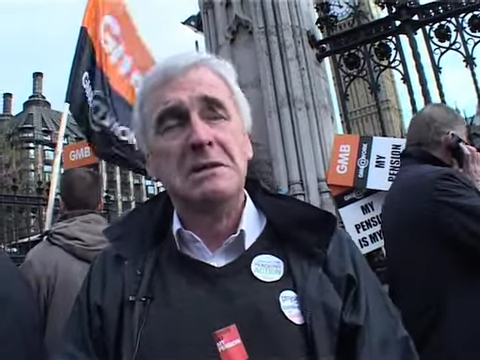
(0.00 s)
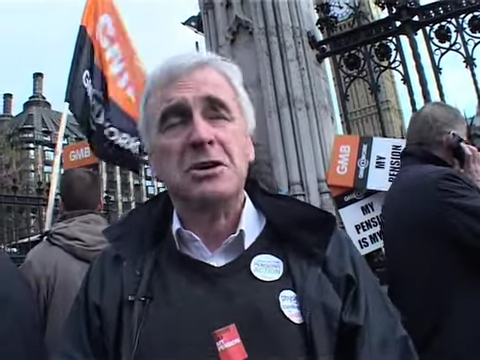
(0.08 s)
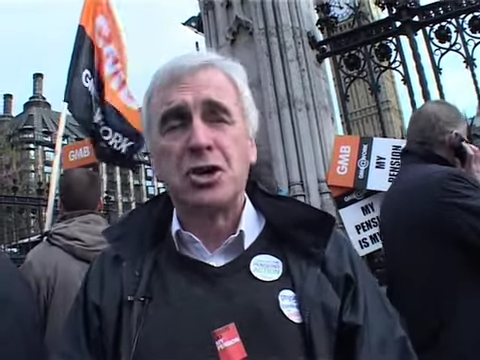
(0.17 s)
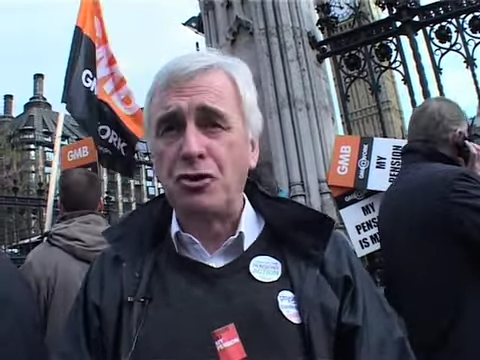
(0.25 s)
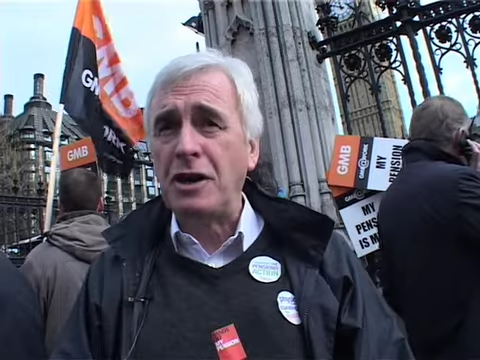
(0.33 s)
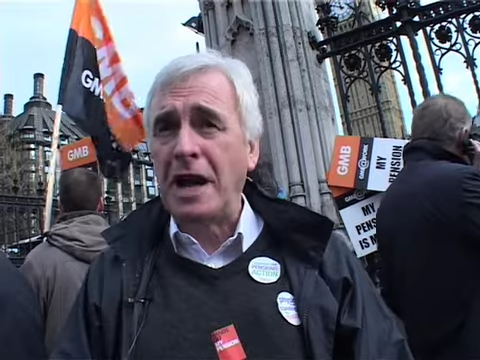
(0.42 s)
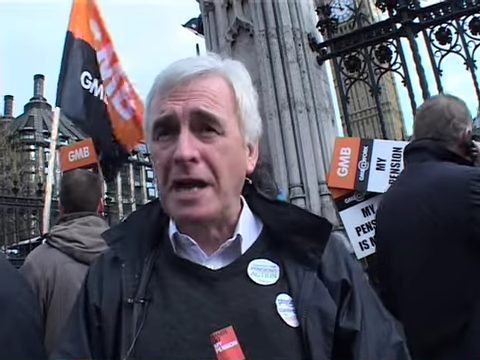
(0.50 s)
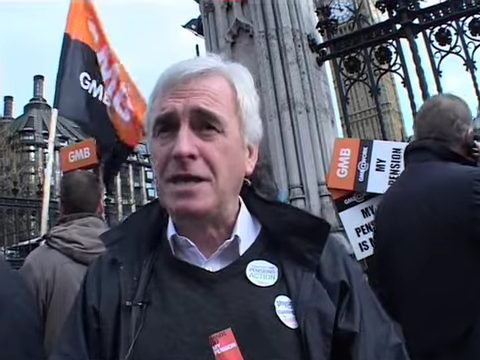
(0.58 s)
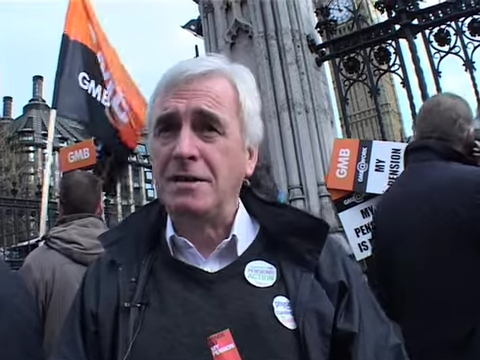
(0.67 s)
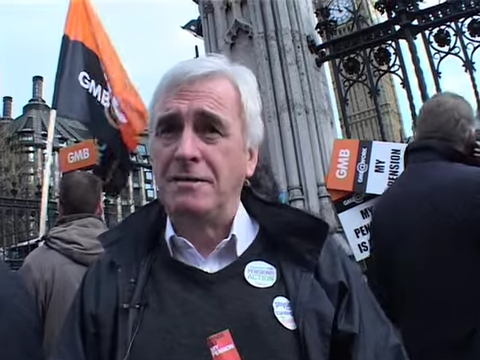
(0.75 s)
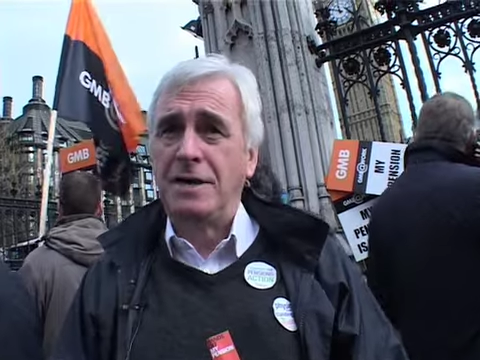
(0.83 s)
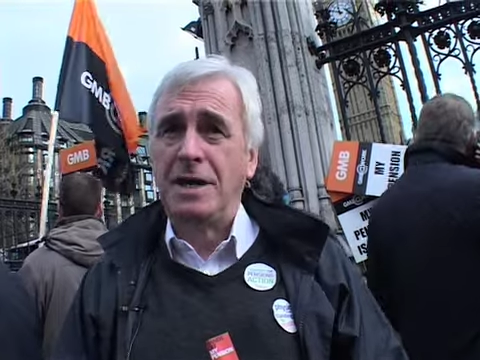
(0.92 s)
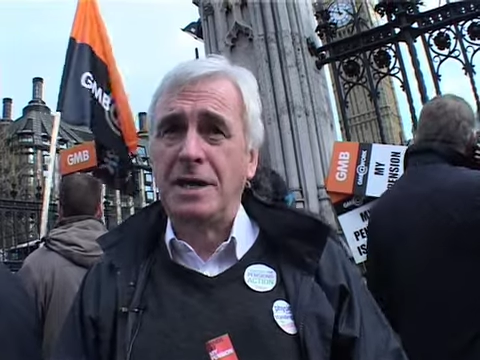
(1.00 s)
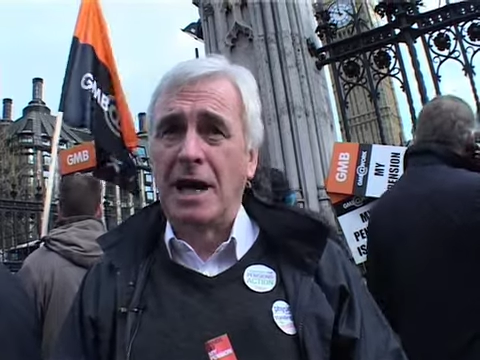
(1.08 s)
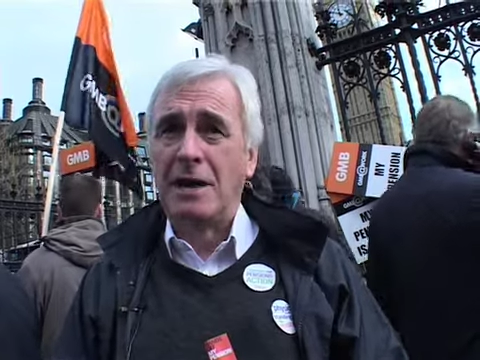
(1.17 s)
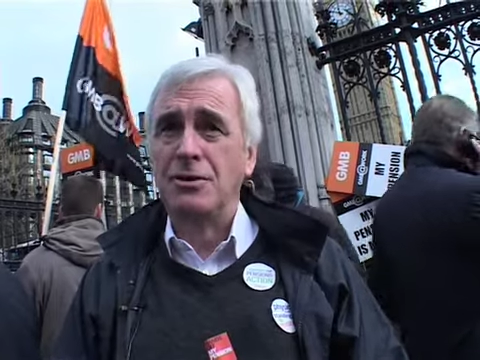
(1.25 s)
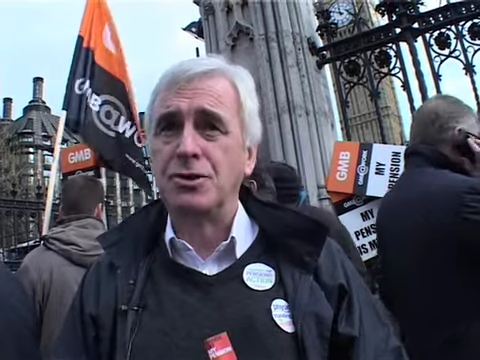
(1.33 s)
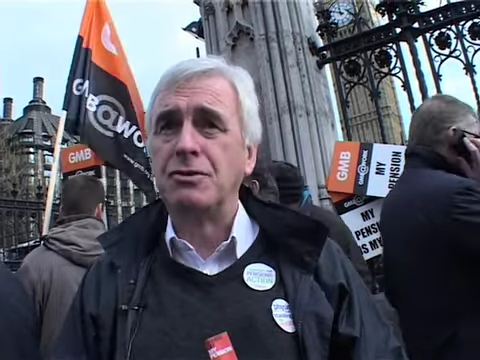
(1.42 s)
creatively
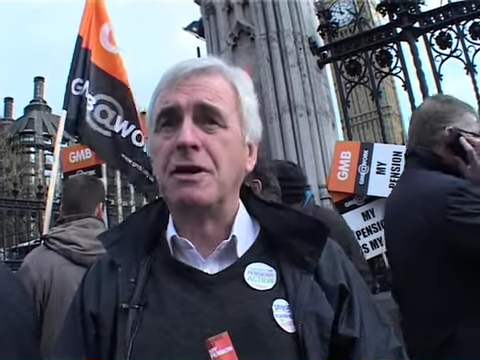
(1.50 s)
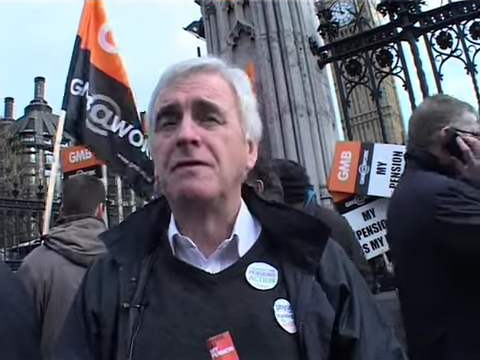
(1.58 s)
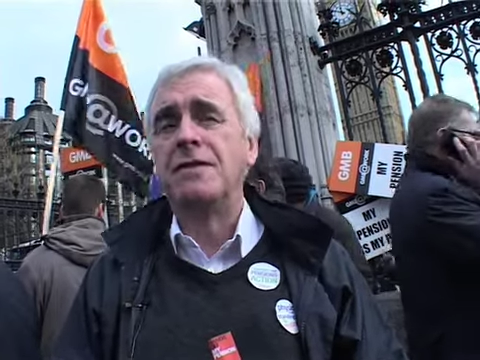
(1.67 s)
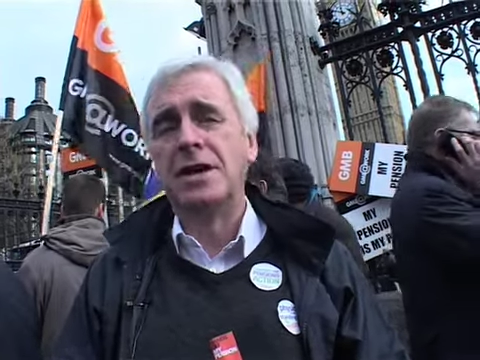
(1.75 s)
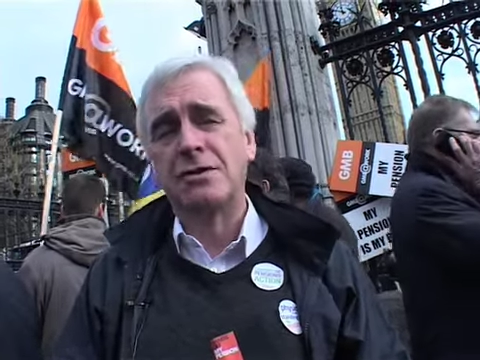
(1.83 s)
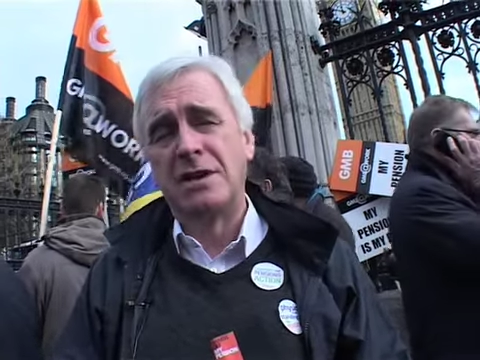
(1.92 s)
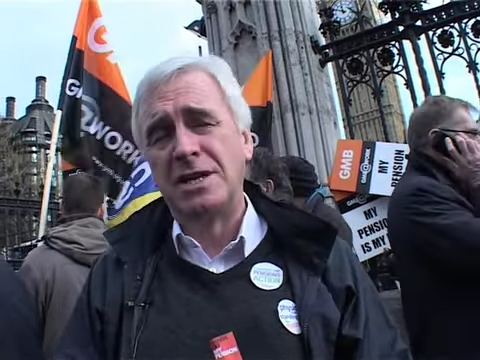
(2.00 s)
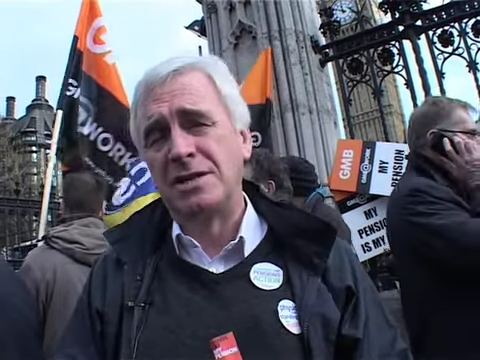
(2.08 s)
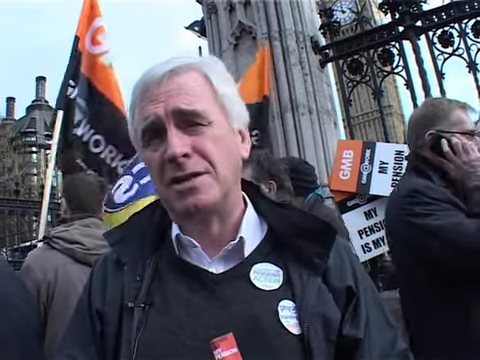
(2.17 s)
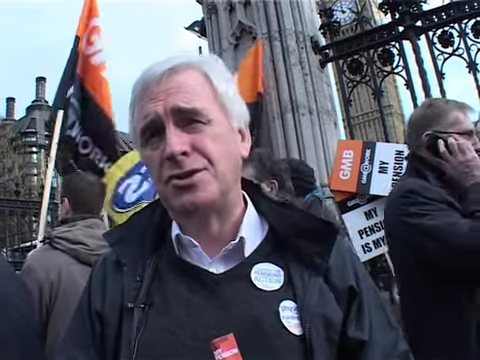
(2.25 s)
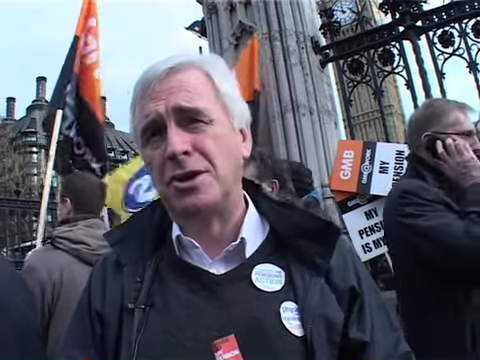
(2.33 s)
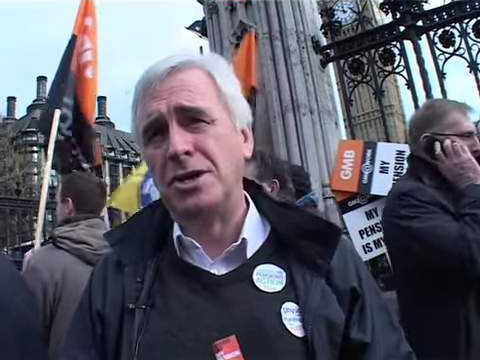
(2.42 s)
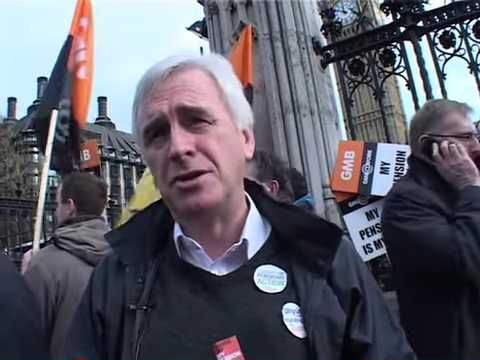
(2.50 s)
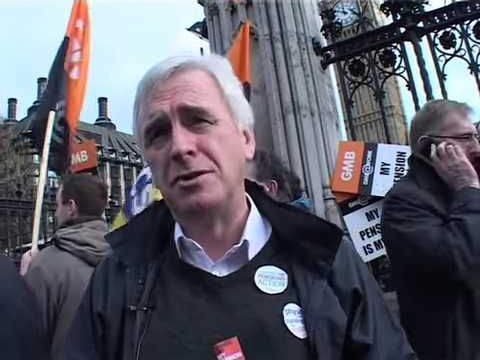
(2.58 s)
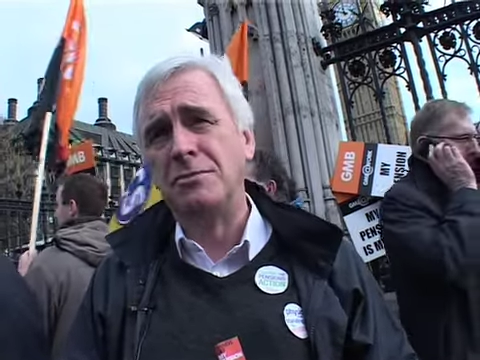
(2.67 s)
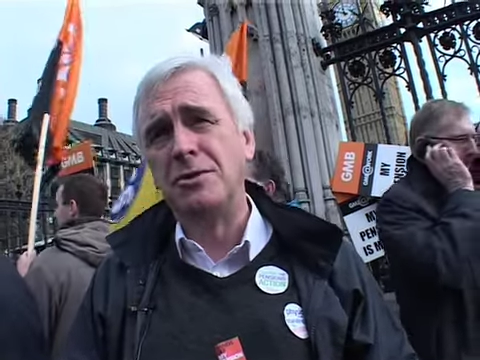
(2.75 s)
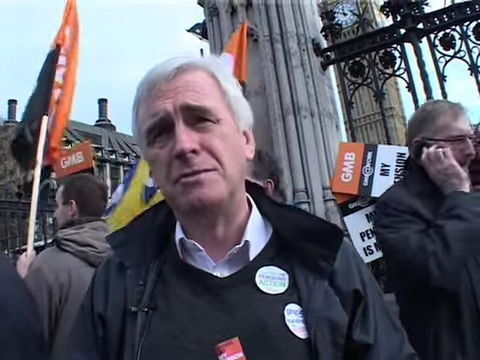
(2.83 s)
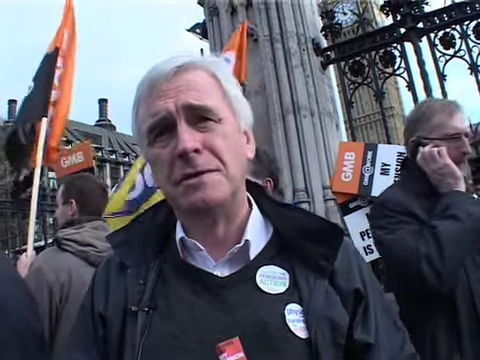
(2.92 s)
now is reinvigorating the trade
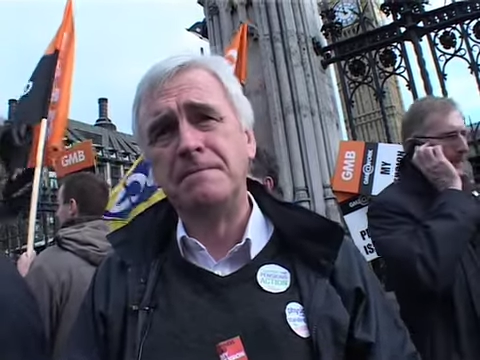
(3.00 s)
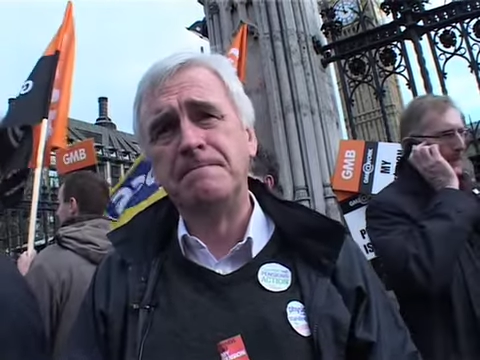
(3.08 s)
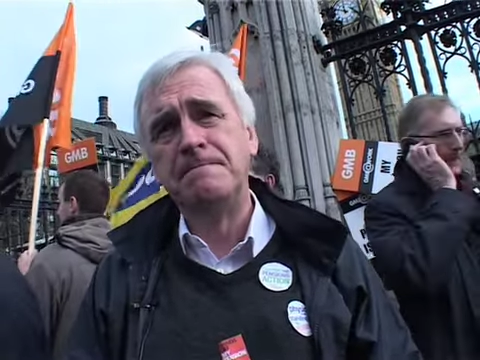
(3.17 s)
union movement.